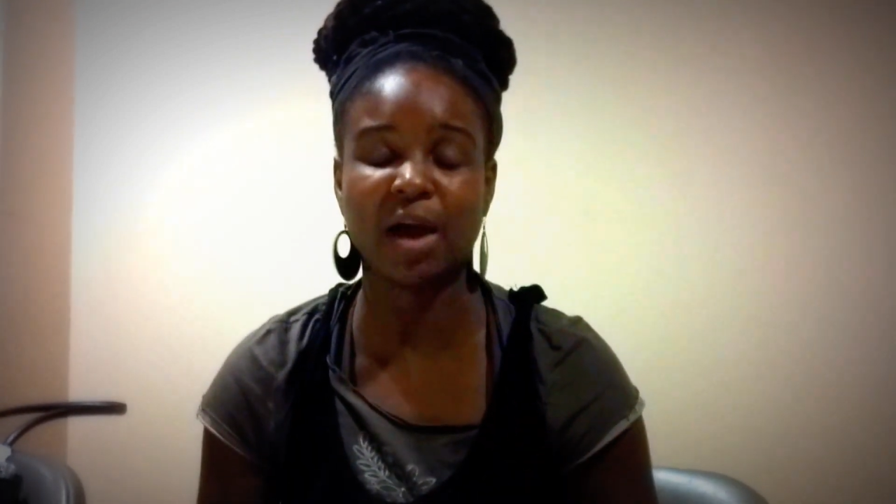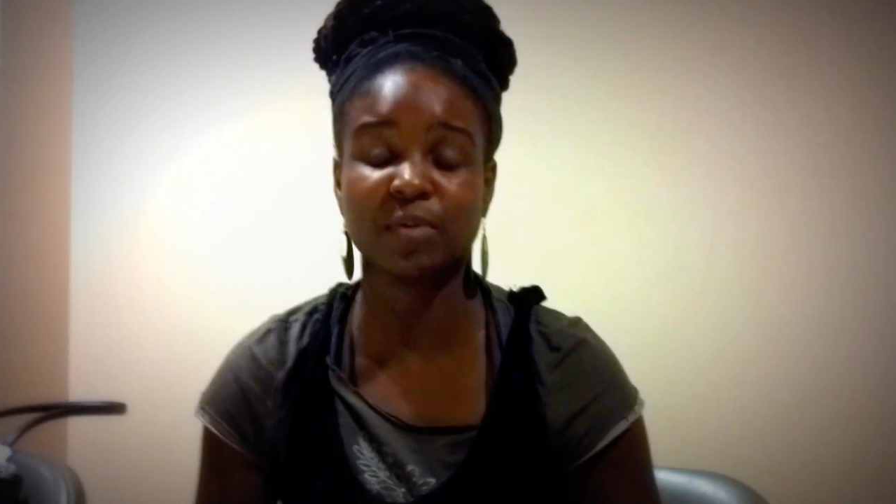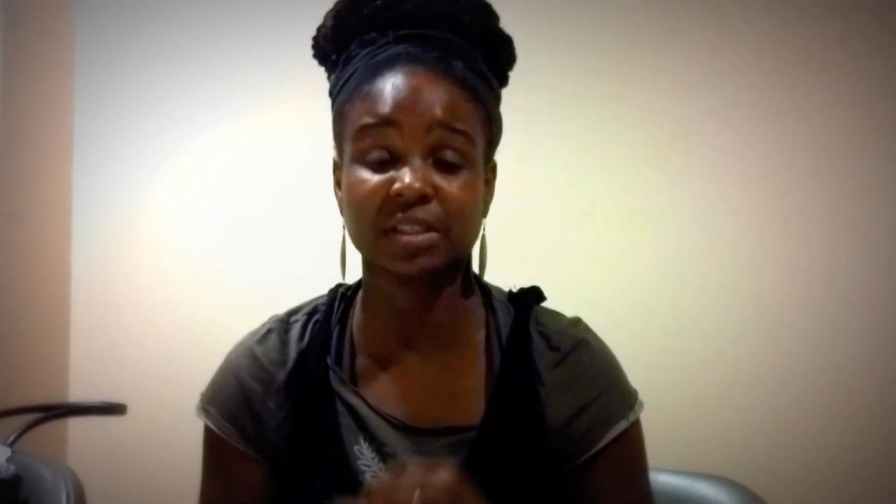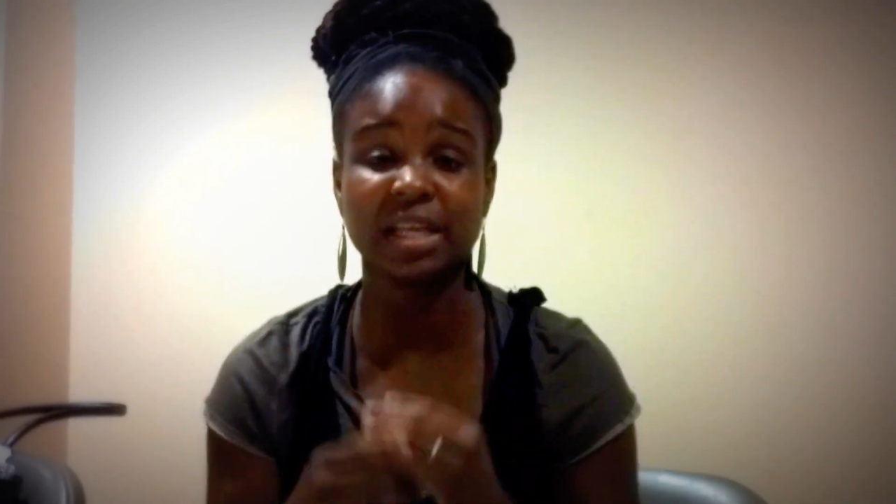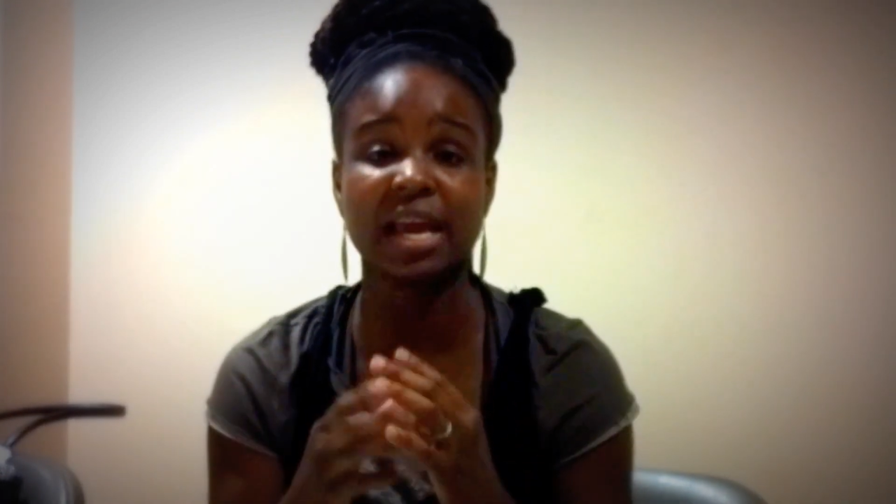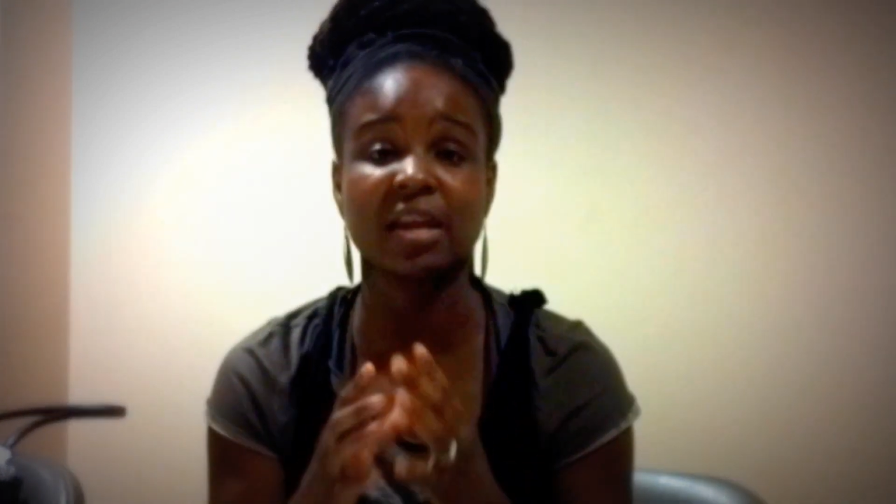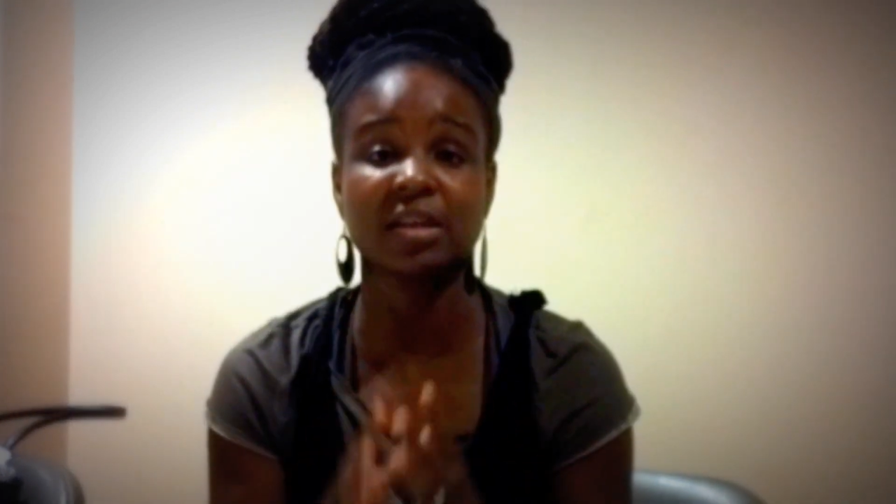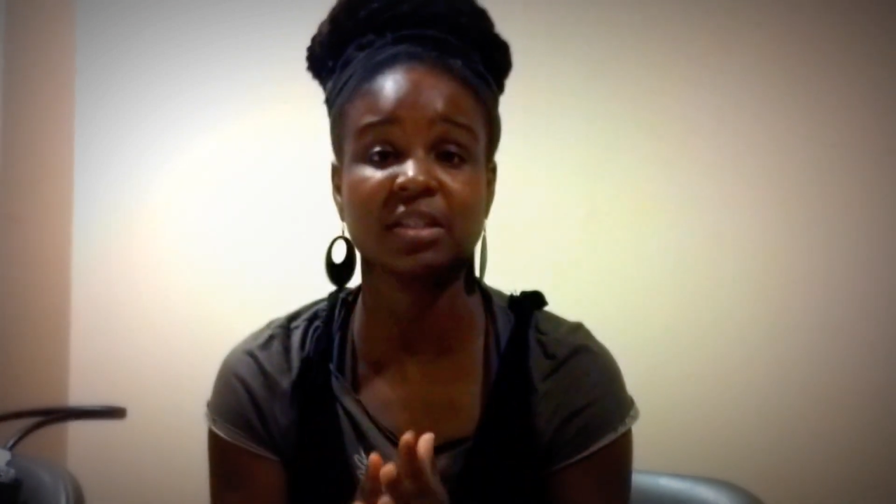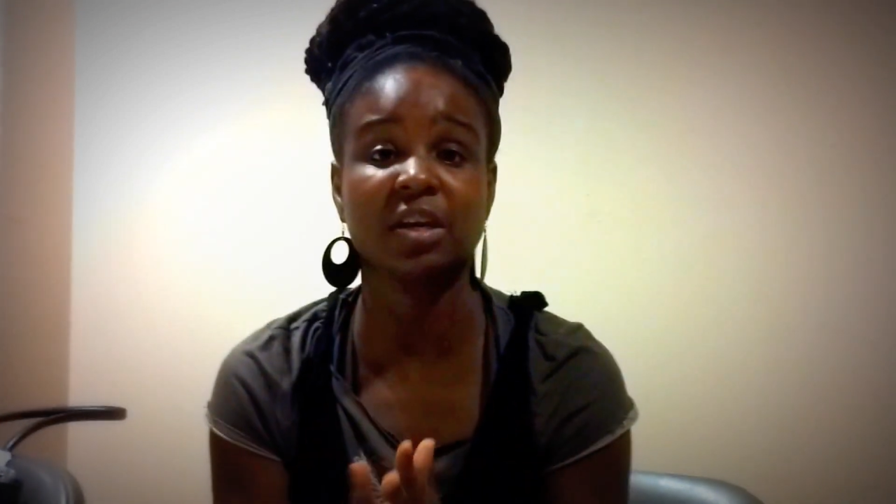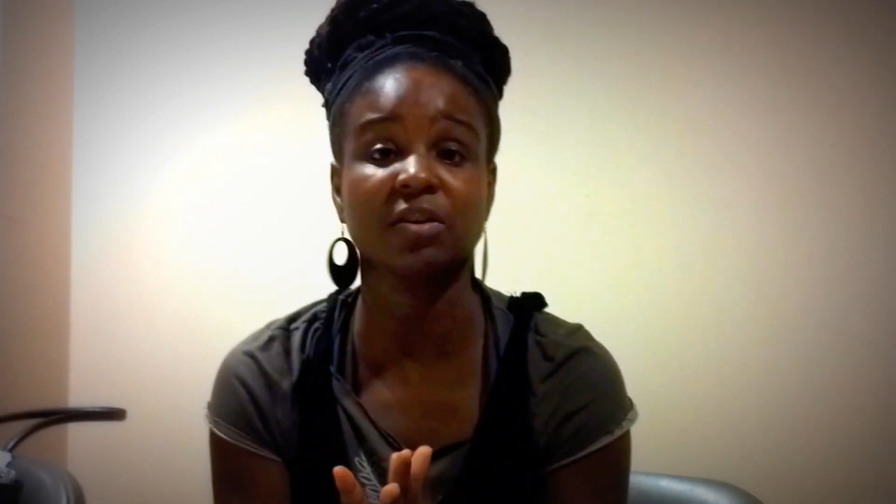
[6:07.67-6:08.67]
I would say
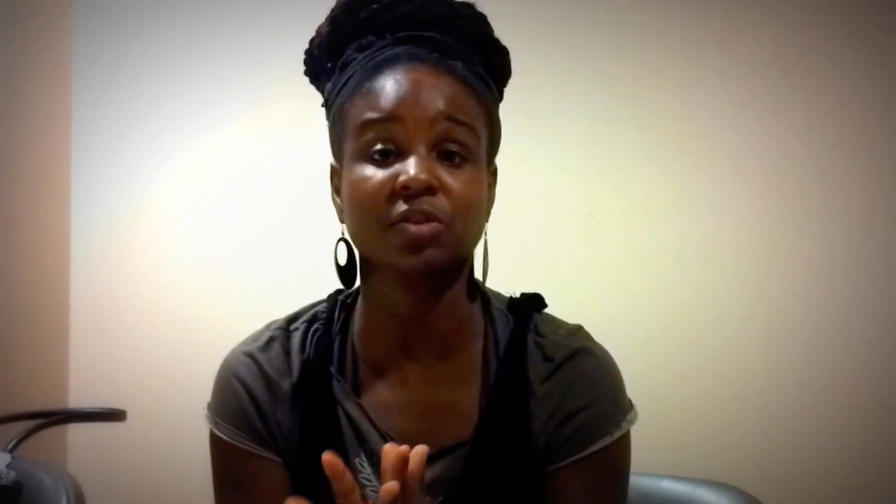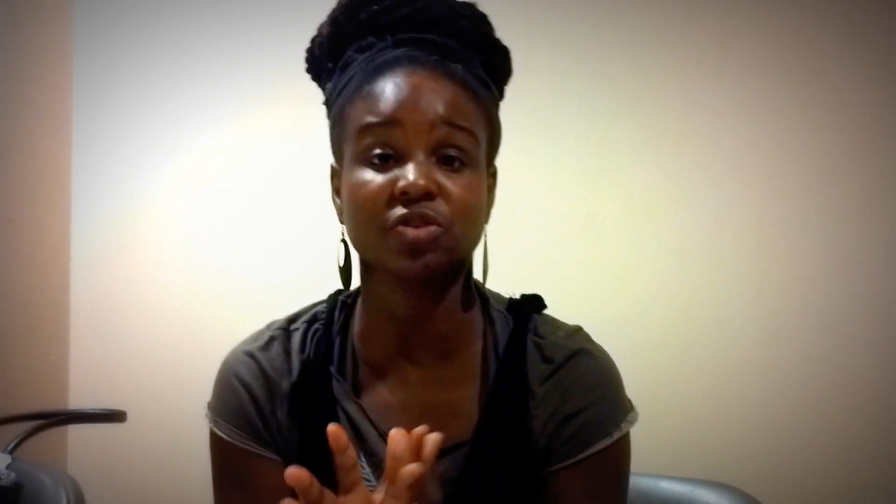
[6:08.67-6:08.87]
continue to